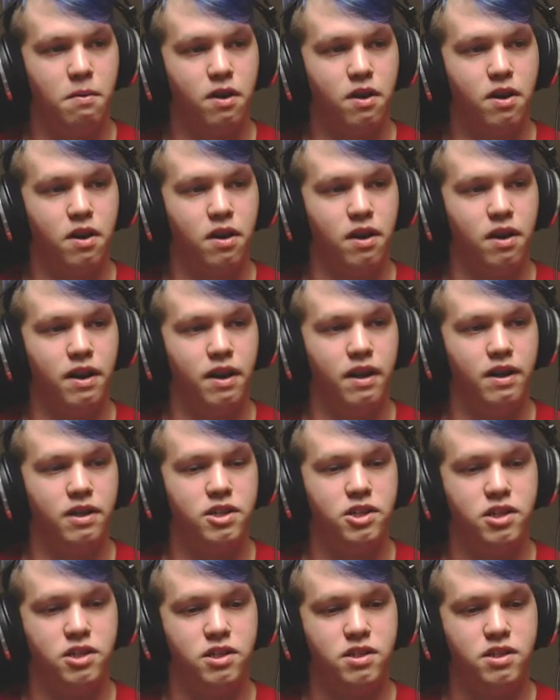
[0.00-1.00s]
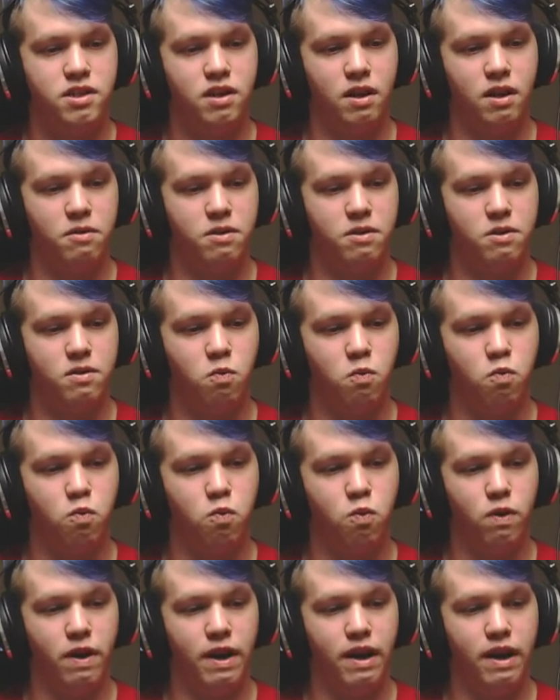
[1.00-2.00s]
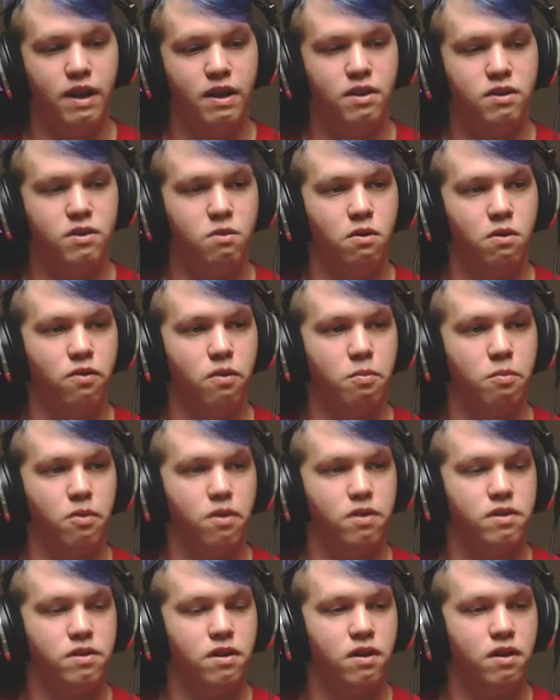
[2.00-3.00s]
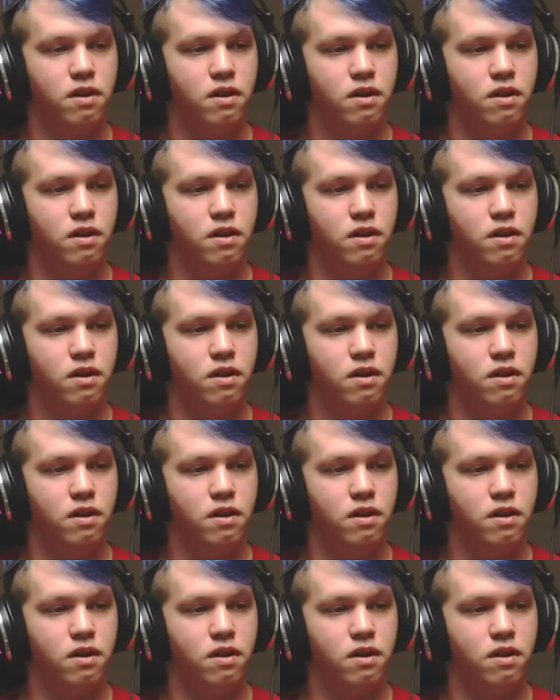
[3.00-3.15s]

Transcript: they were good. It's just it was way too overpriced.